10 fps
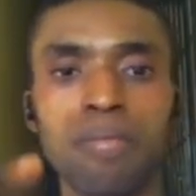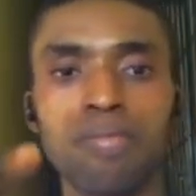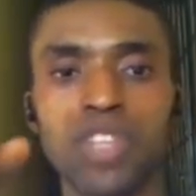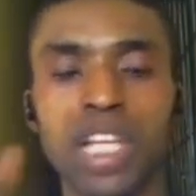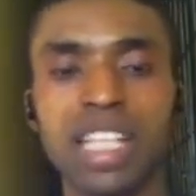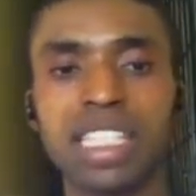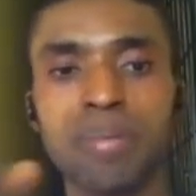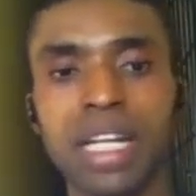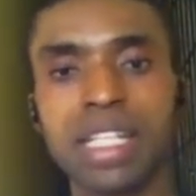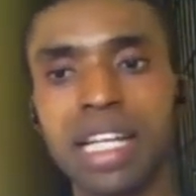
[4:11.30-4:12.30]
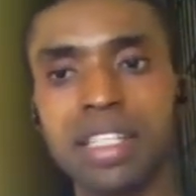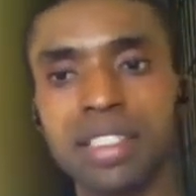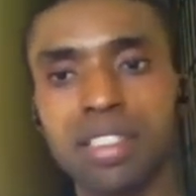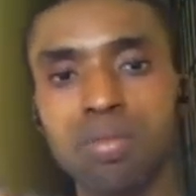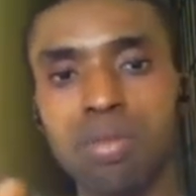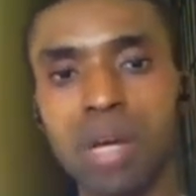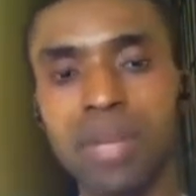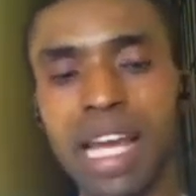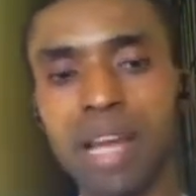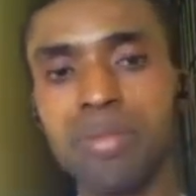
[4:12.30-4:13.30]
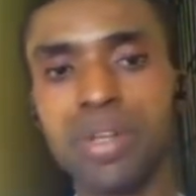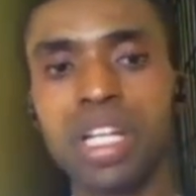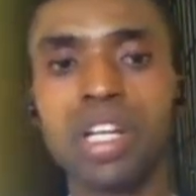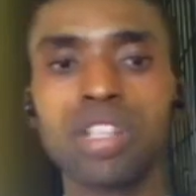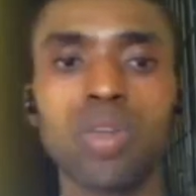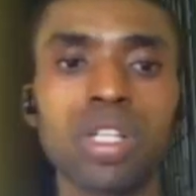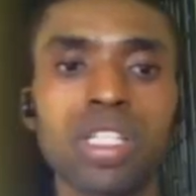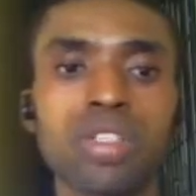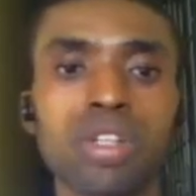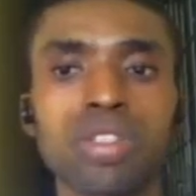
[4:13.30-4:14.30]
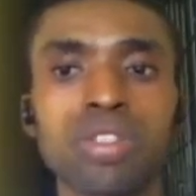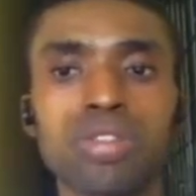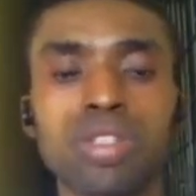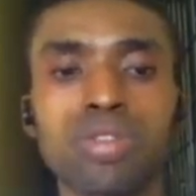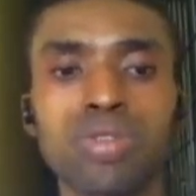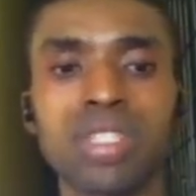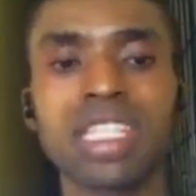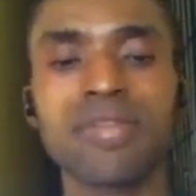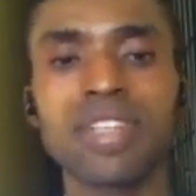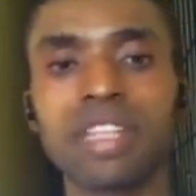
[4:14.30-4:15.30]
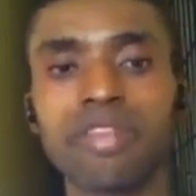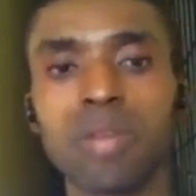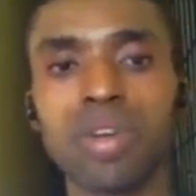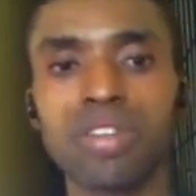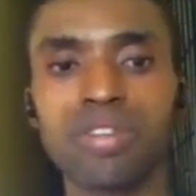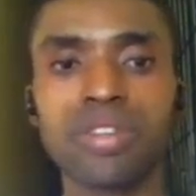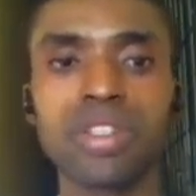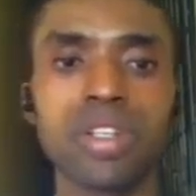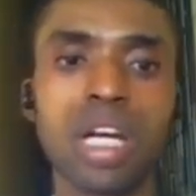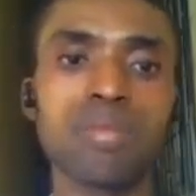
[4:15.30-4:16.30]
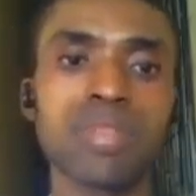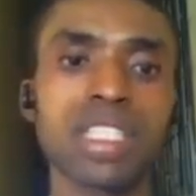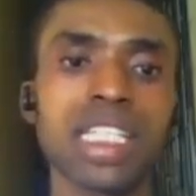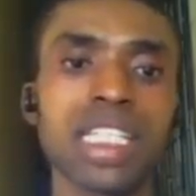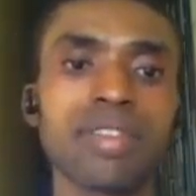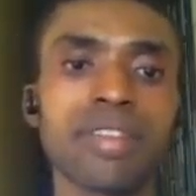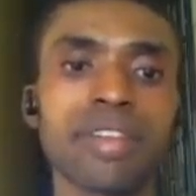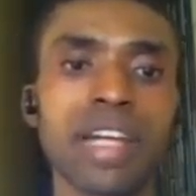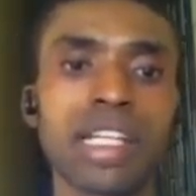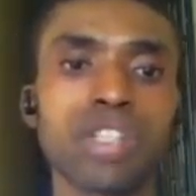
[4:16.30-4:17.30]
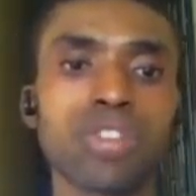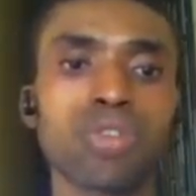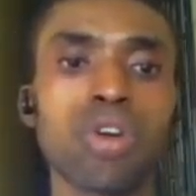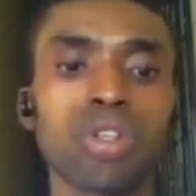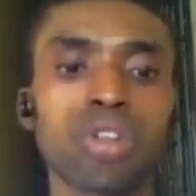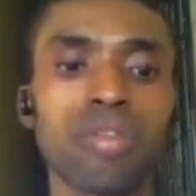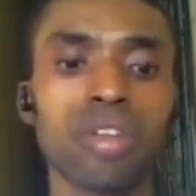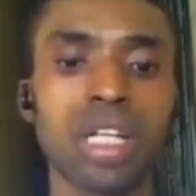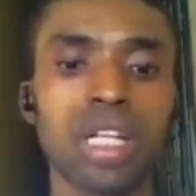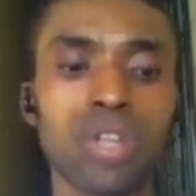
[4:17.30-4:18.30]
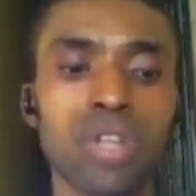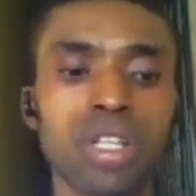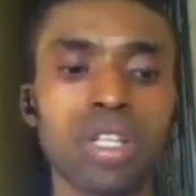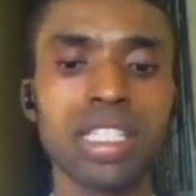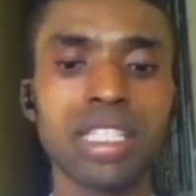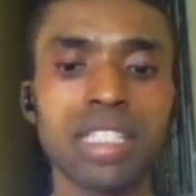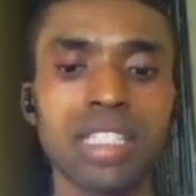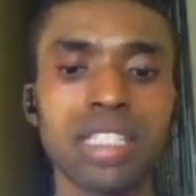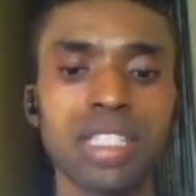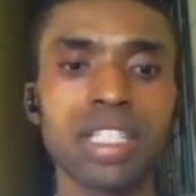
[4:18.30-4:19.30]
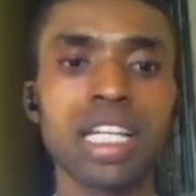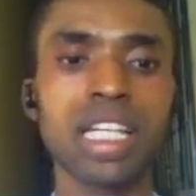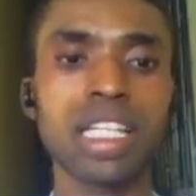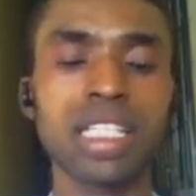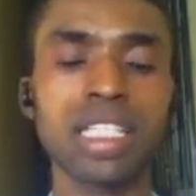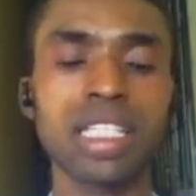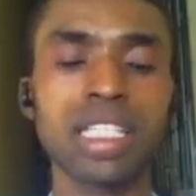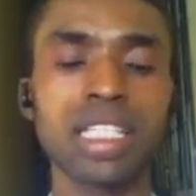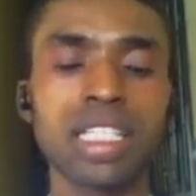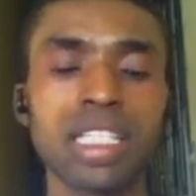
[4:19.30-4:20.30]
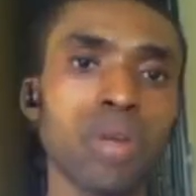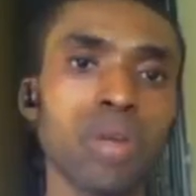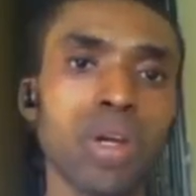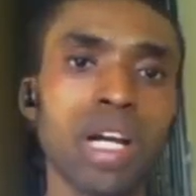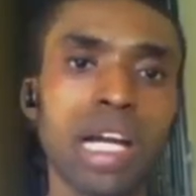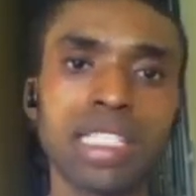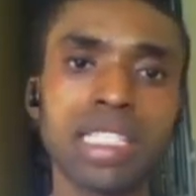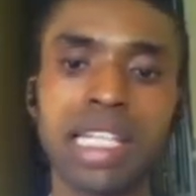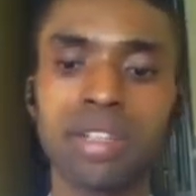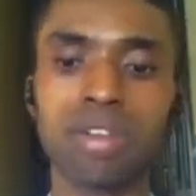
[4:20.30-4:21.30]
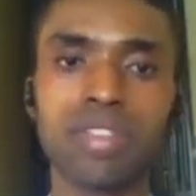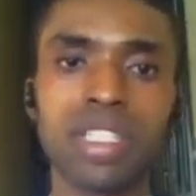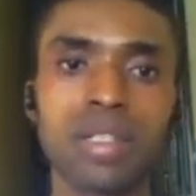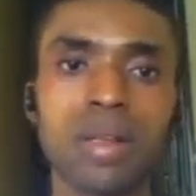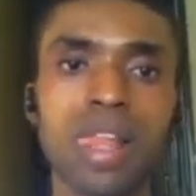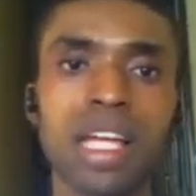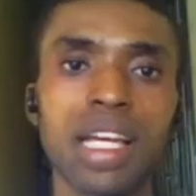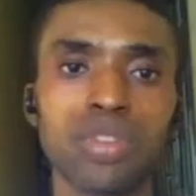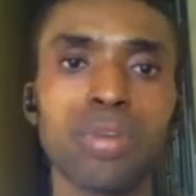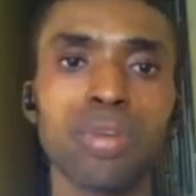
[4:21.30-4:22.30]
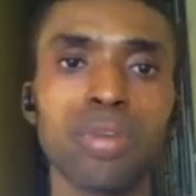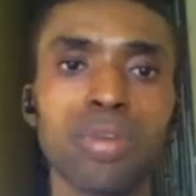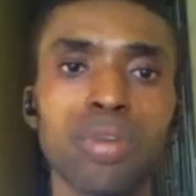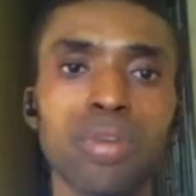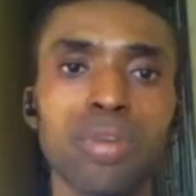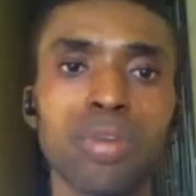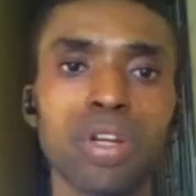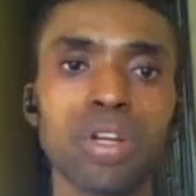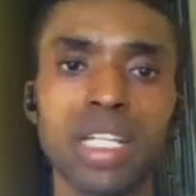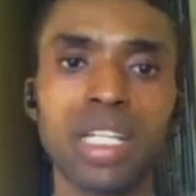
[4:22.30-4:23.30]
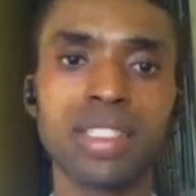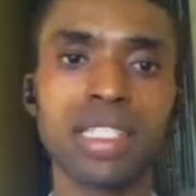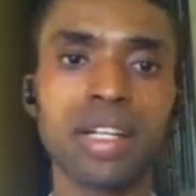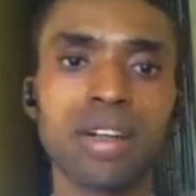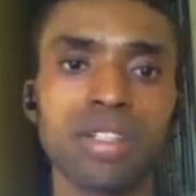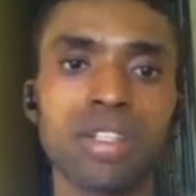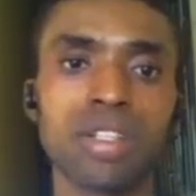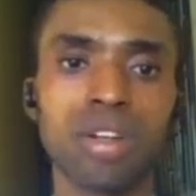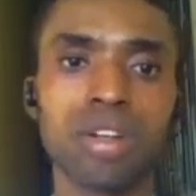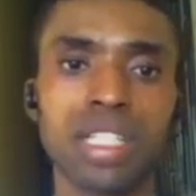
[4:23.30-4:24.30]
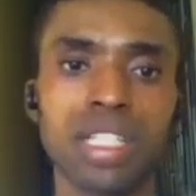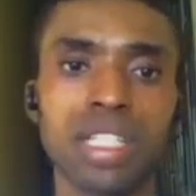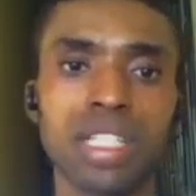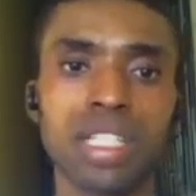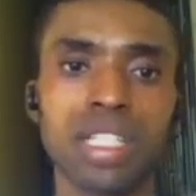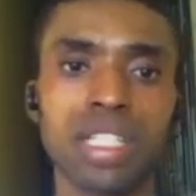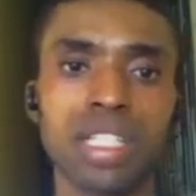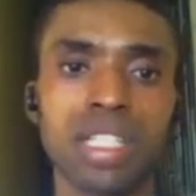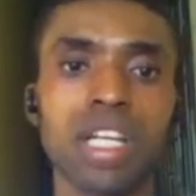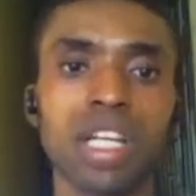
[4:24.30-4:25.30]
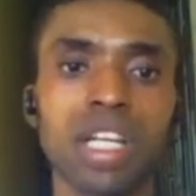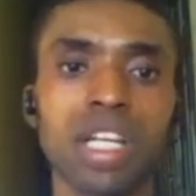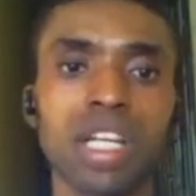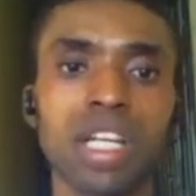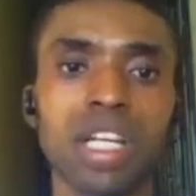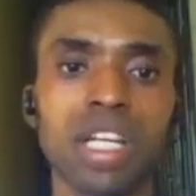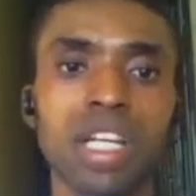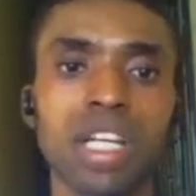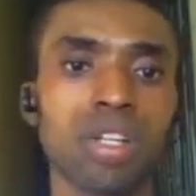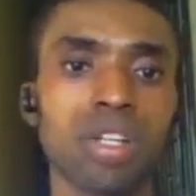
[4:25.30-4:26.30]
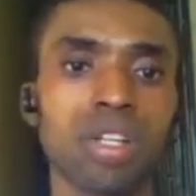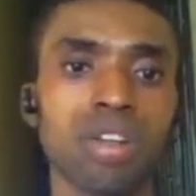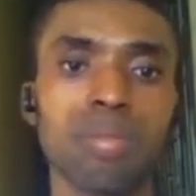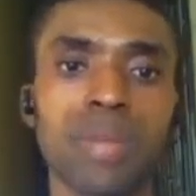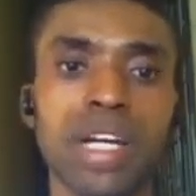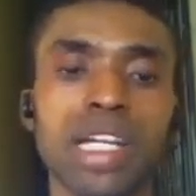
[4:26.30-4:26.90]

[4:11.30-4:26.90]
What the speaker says: can say pandas library. So what is just going to do to save it in form of the CSV file. There's a whole lot of other ones, but this CSV is most popular. I can see that of the to clipboard, to Excel, or HTML, the whole lot of them, the numpy, the